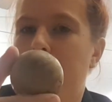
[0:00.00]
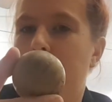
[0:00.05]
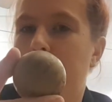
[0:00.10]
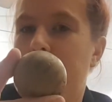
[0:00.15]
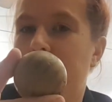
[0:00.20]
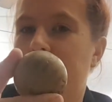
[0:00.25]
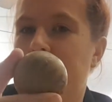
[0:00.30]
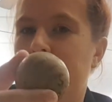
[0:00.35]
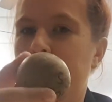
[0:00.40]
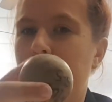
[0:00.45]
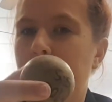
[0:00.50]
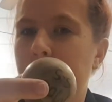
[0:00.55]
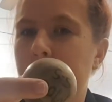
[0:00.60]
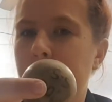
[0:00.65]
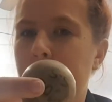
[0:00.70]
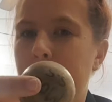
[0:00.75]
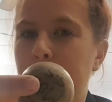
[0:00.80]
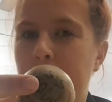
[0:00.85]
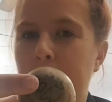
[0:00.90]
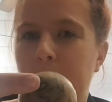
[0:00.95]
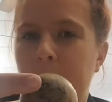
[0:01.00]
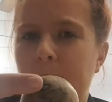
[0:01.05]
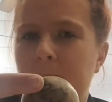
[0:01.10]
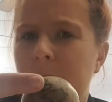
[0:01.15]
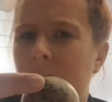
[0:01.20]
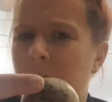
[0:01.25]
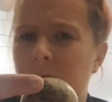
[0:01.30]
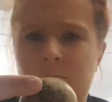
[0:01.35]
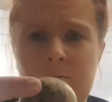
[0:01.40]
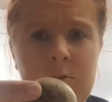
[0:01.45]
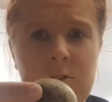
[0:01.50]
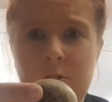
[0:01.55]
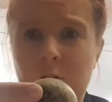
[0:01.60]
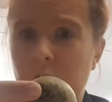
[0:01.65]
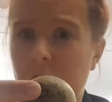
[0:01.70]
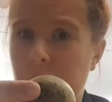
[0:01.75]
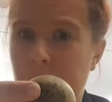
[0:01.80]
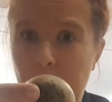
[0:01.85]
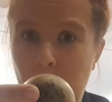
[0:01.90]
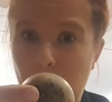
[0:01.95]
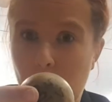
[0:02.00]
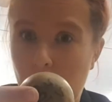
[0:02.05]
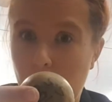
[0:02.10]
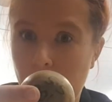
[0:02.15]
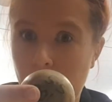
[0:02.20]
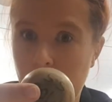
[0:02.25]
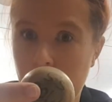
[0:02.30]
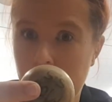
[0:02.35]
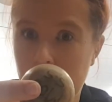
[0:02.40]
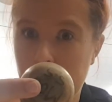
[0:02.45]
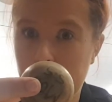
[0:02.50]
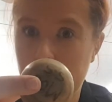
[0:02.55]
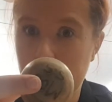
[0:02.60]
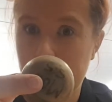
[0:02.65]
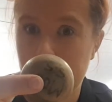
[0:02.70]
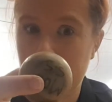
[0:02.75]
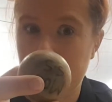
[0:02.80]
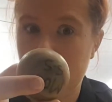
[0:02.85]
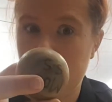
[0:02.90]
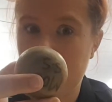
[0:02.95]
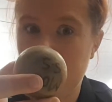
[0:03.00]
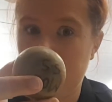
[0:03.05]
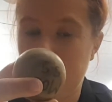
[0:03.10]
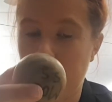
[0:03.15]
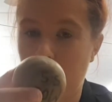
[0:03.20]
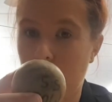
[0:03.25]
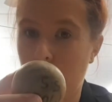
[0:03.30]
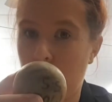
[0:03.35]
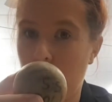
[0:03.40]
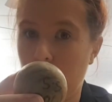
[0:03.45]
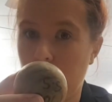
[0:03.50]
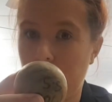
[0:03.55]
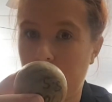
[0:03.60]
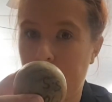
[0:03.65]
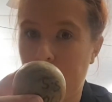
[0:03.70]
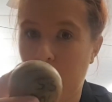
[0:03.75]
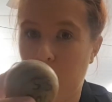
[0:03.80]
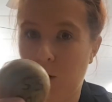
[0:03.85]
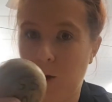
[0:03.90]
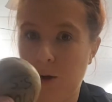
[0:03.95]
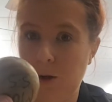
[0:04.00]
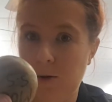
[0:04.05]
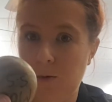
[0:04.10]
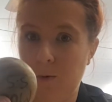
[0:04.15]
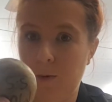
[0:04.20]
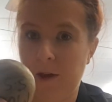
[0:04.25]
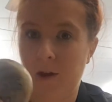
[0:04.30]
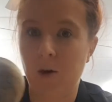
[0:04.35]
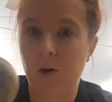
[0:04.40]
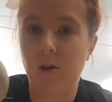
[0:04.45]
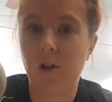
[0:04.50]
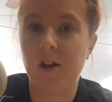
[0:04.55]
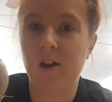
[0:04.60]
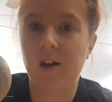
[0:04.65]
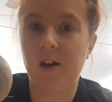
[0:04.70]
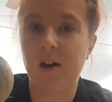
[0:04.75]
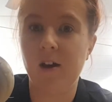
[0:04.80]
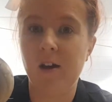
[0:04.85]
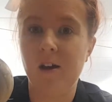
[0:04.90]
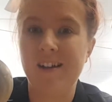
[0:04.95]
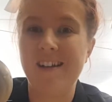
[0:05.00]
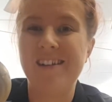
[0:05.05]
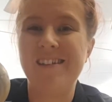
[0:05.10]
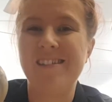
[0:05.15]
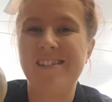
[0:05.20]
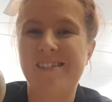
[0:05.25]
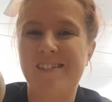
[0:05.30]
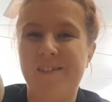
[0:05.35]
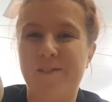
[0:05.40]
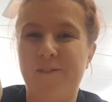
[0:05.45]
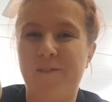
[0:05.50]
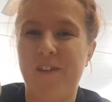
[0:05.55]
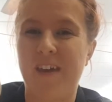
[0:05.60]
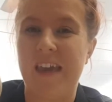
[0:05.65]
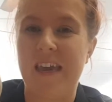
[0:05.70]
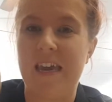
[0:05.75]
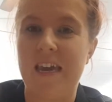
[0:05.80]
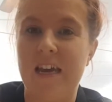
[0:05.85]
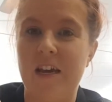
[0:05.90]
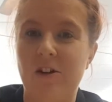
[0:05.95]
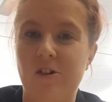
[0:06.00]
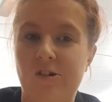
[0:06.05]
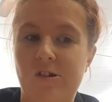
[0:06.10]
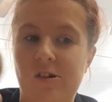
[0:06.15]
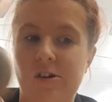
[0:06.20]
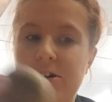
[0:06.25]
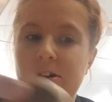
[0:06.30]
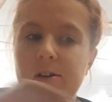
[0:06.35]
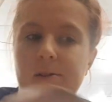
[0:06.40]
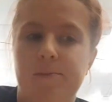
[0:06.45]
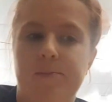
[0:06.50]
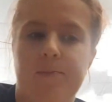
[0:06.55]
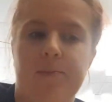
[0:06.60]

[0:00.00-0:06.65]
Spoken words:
This one, it's not the ball. We don't call it a ball, we call it a sphere.